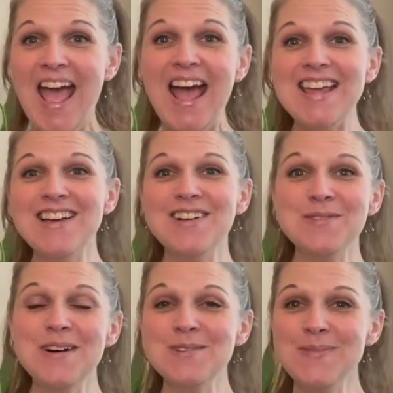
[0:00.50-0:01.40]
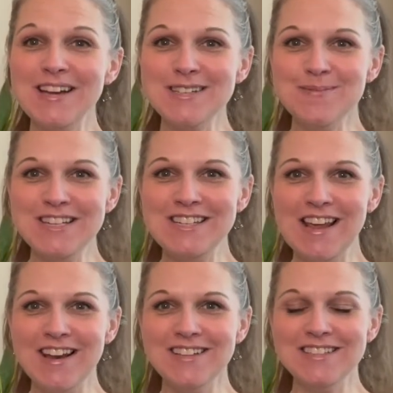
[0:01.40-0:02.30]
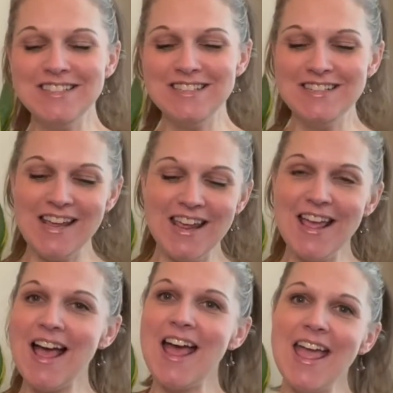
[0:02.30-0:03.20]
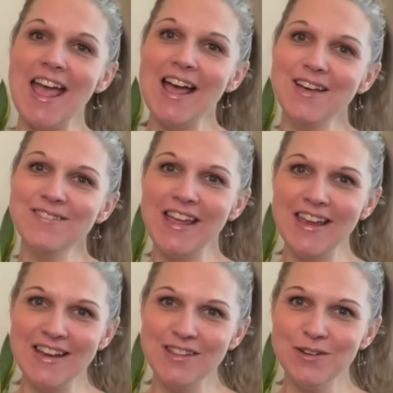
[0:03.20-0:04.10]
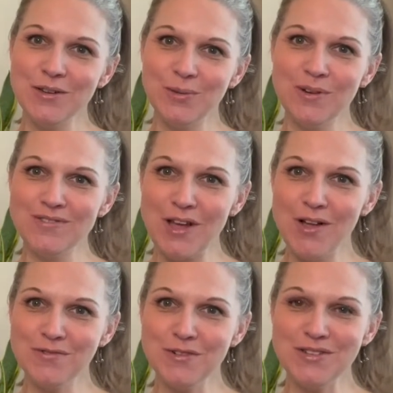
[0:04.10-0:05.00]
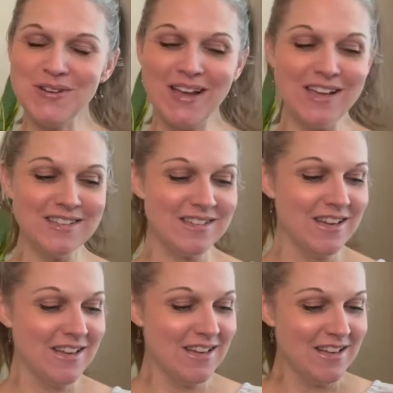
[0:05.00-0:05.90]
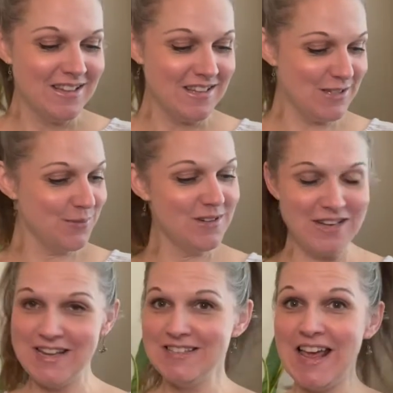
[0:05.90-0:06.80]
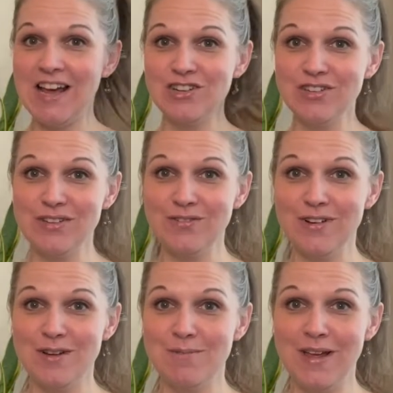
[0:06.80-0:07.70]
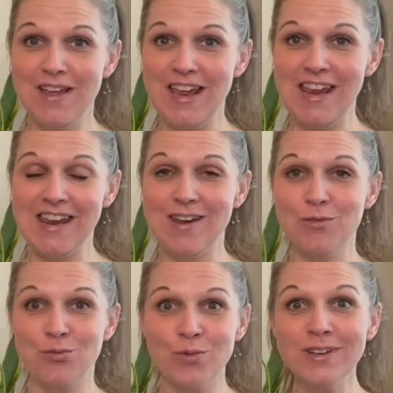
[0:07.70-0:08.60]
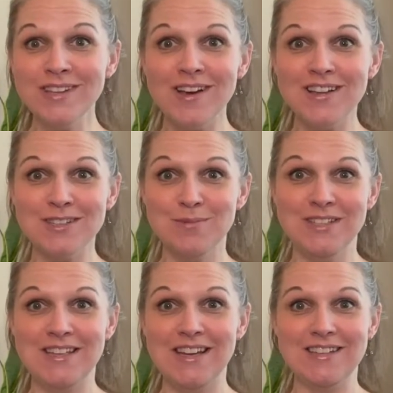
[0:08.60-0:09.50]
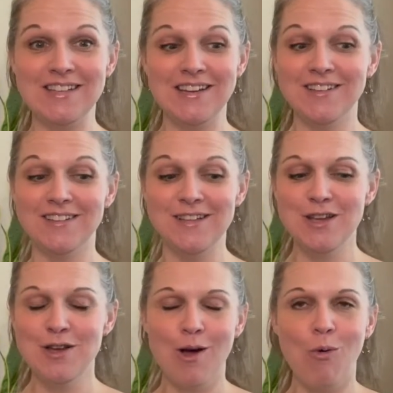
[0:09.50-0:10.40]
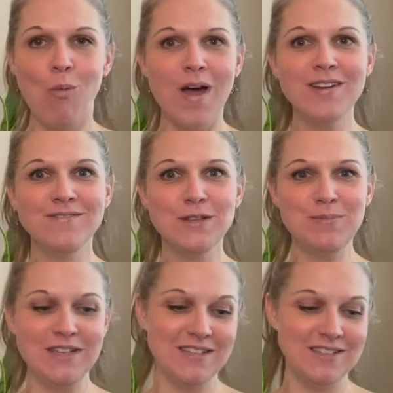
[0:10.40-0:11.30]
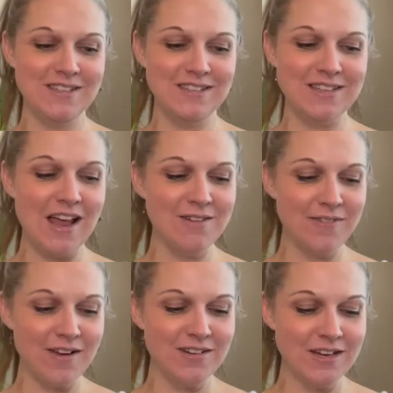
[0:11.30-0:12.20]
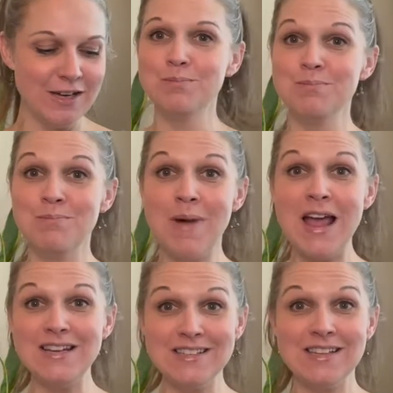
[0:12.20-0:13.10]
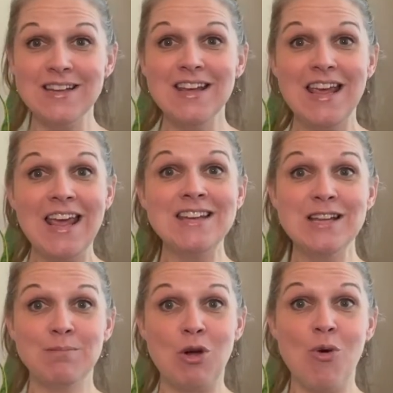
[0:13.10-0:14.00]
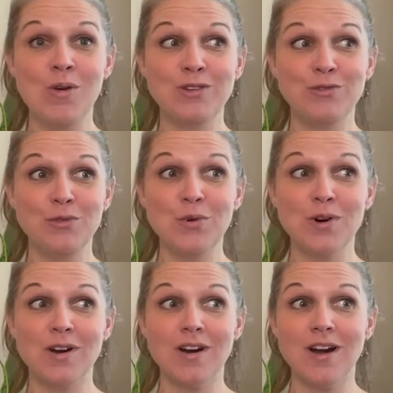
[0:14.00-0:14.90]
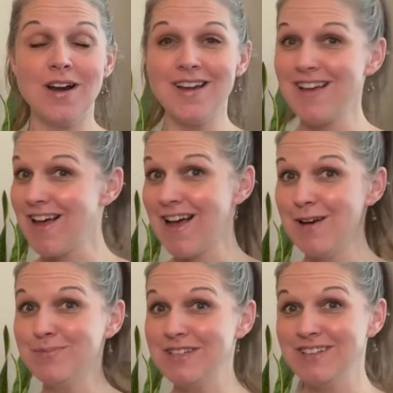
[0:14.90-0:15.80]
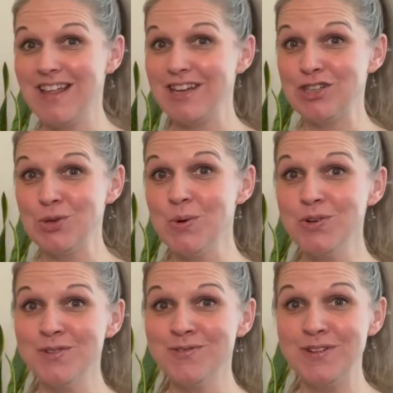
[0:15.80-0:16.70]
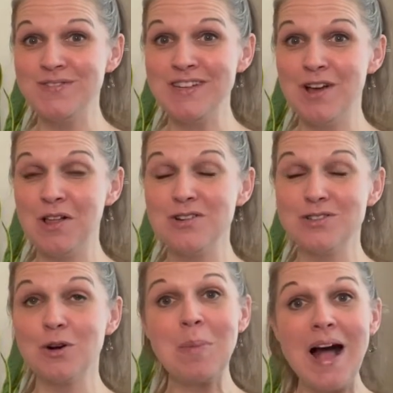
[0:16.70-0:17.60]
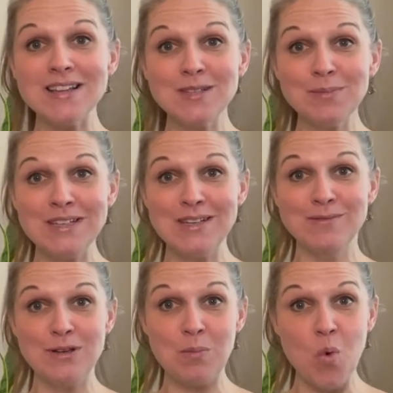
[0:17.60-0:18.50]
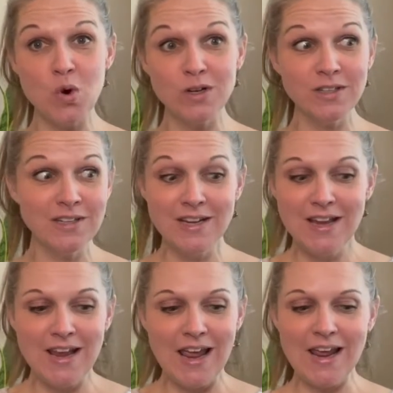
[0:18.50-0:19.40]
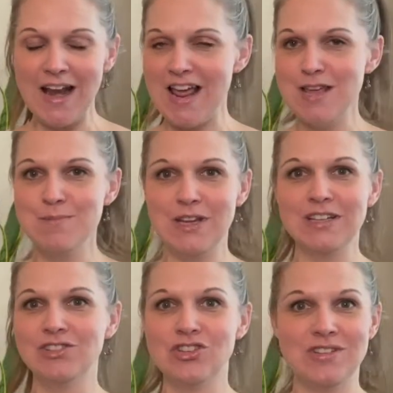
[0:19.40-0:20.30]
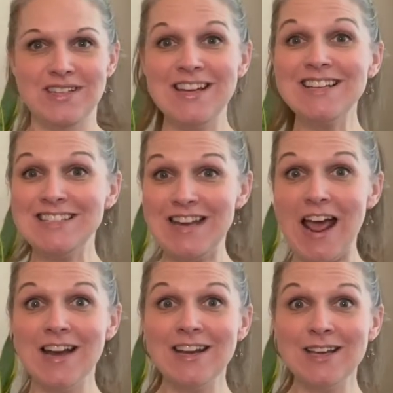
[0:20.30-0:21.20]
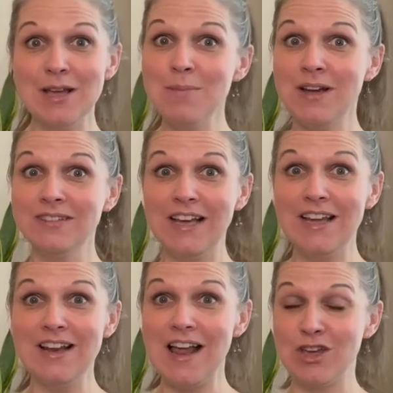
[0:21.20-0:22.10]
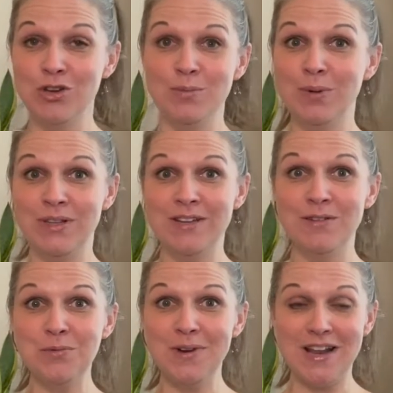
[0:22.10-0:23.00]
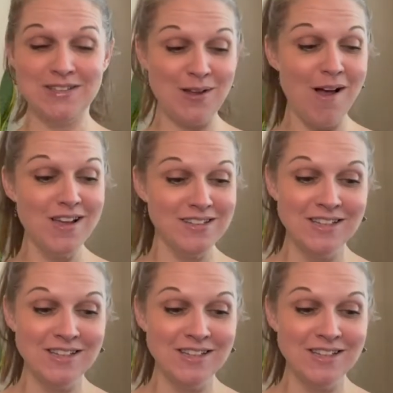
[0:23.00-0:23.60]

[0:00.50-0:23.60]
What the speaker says: Hi y'all, welcome back to my channel. Today I have another thrift haul for you guys. This one is actually from a really awesome estate sale. One of the pieces I found in here might end up going for up to like $250 or possibly even more. And I'm just ecstatic about that. I couldn't believe it when I saw it.